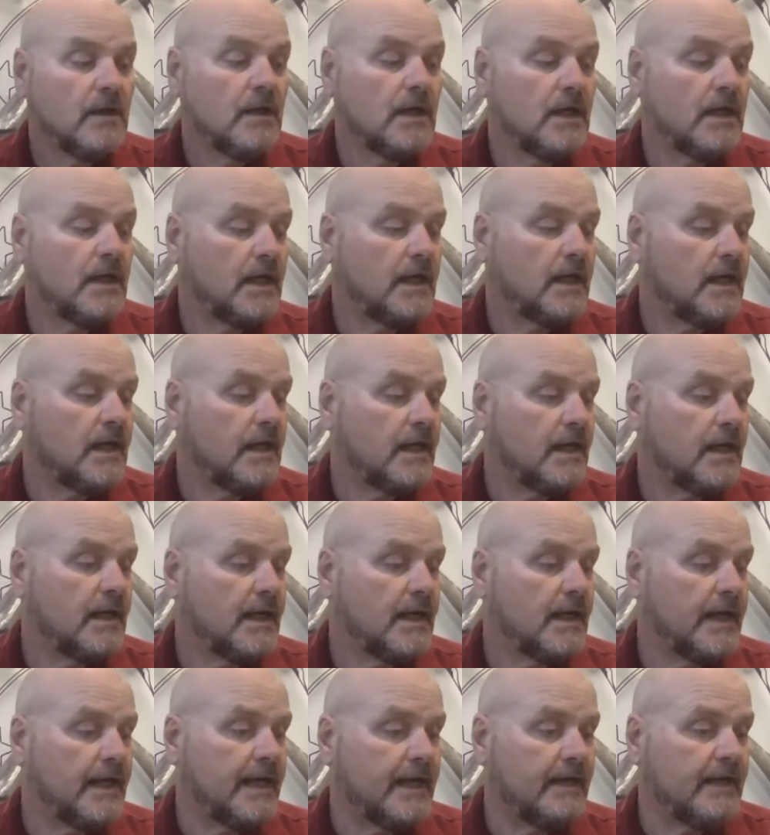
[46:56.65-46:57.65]

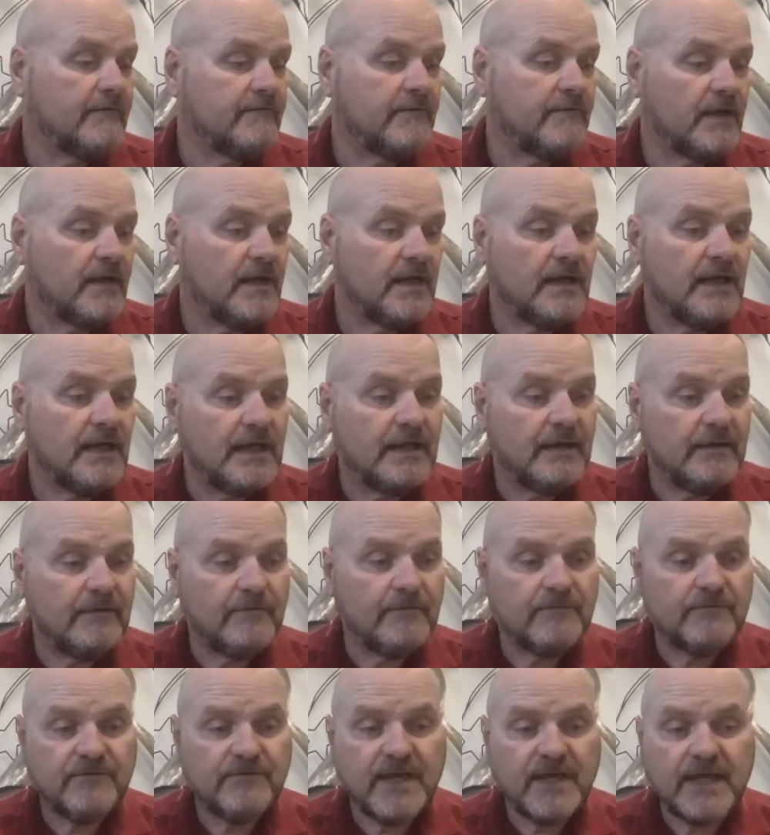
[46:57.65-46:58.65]
I have a
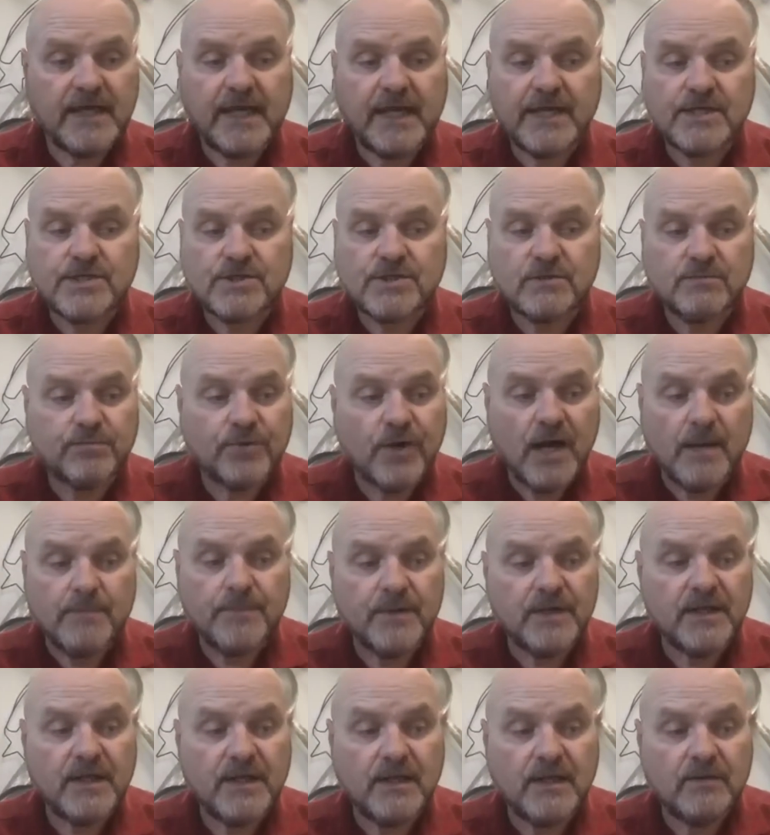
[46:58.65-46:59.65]
vacation
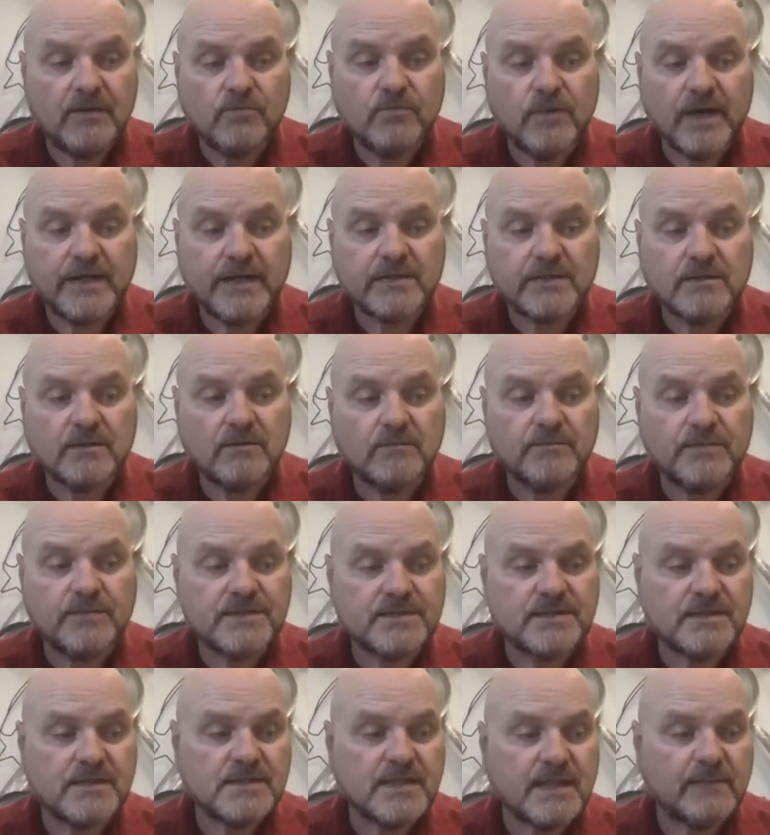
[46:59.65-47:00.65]
property rental
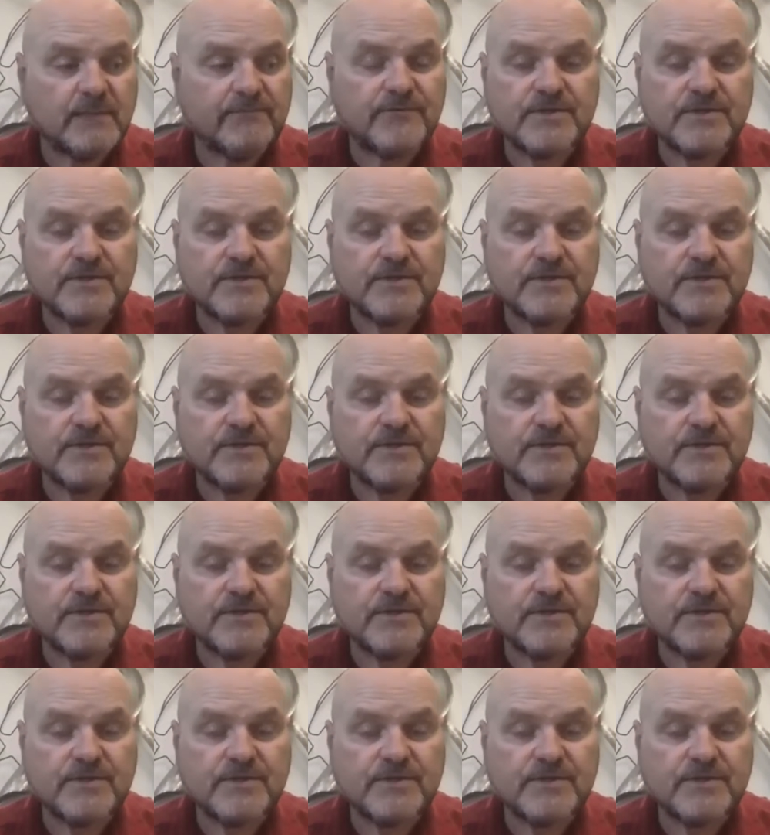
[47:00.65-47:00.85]
business up for